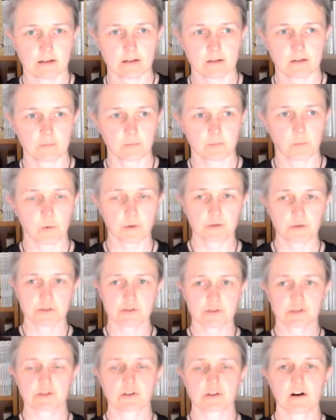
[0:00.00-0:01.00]
What
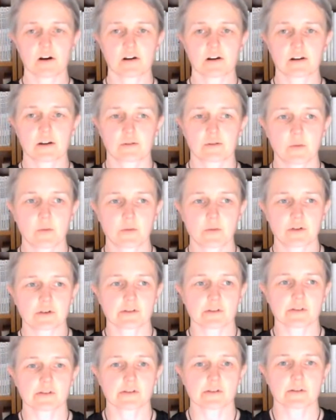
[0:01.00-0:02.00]
are our options?